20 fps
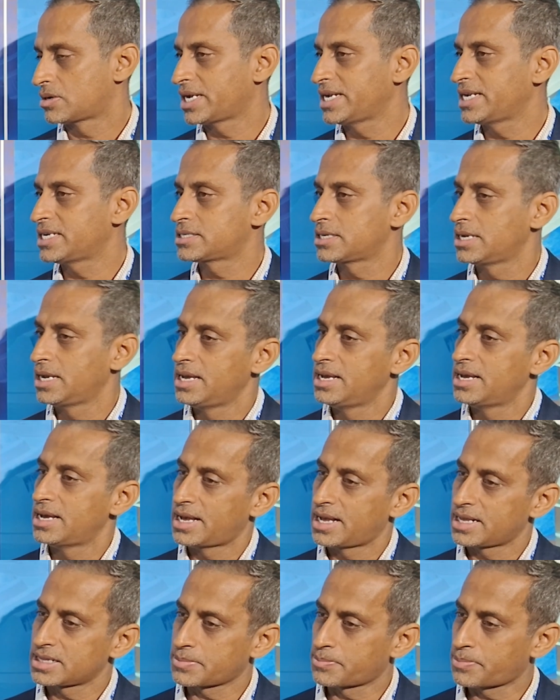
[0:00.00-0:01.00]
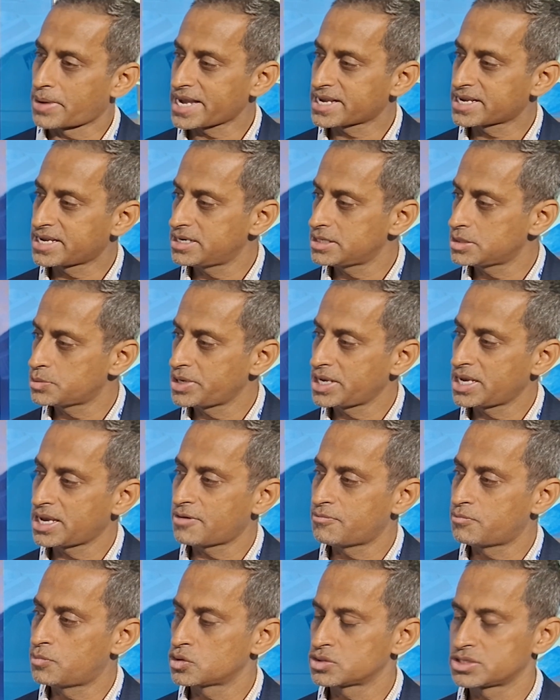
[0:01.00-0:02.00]
Right? At the back end, we
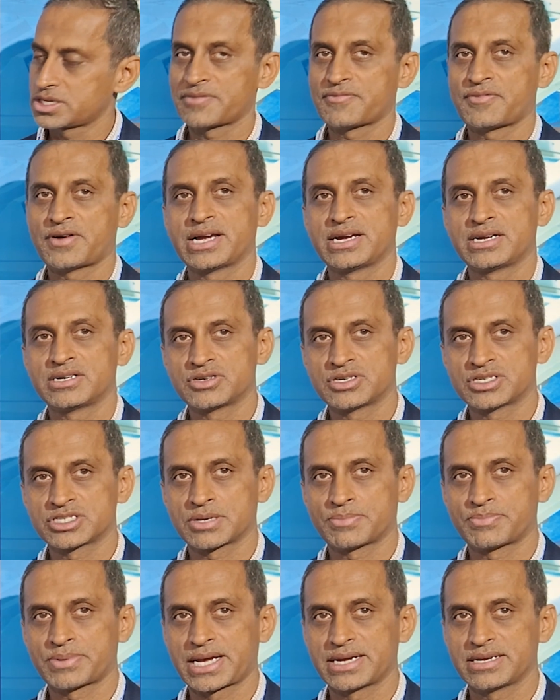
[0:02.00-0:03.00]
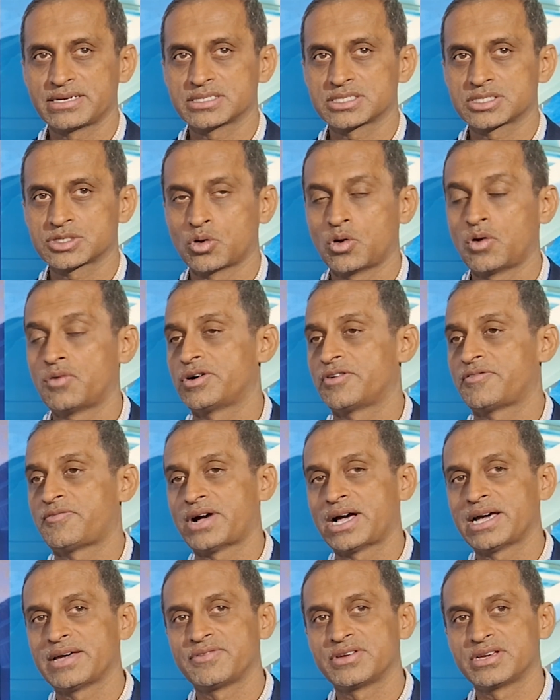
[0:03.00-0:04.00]
have more than 500 suppliers. Over
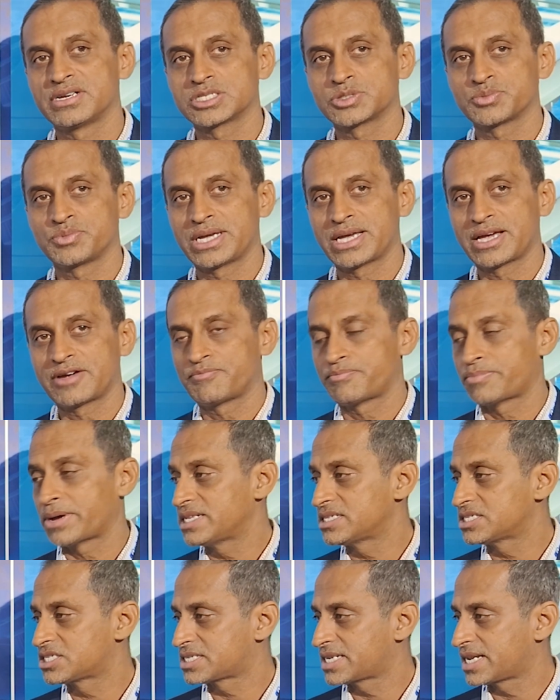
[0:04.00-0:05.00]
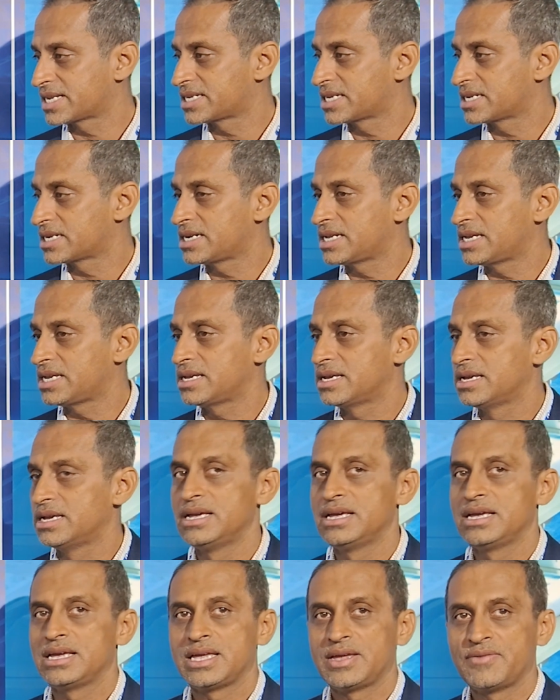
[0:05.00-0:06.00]
5 years, we have painstakingly
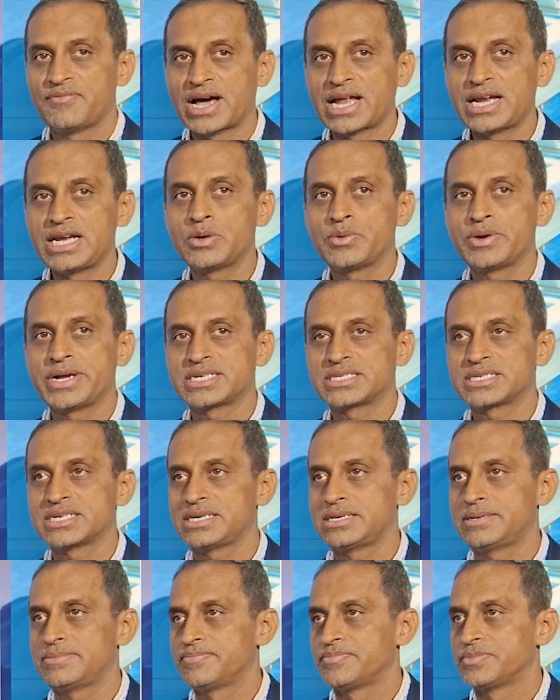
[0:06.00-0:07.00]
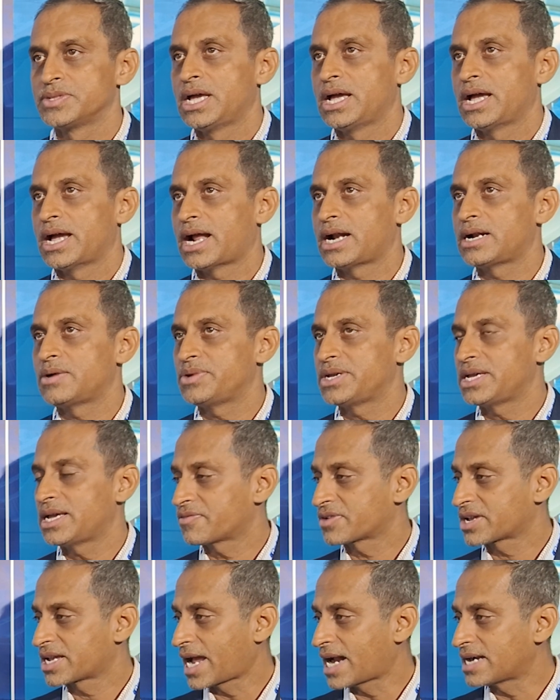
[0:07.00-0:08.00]
evaluated and we
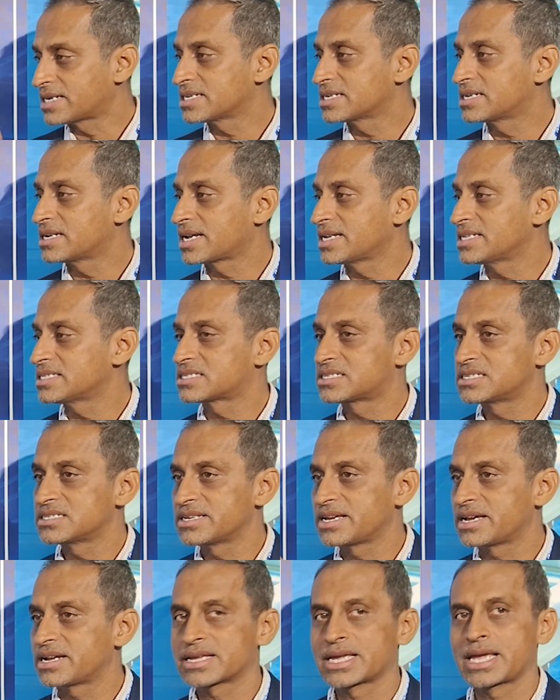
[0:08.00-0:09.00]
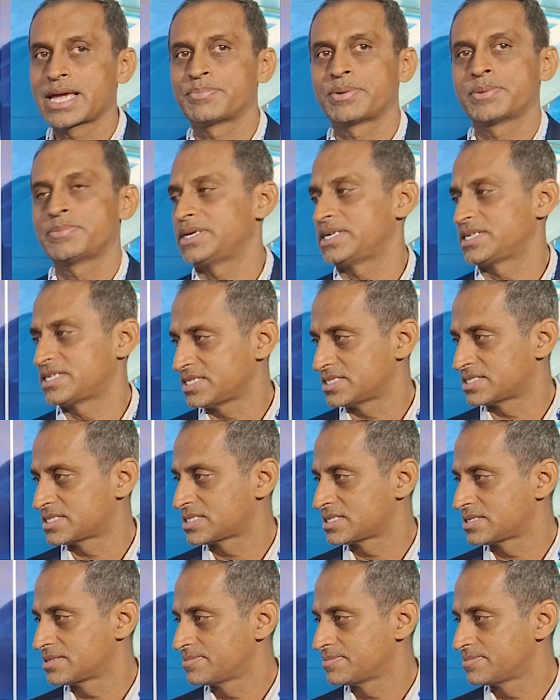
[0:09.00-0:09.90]
have categorized their capabilities.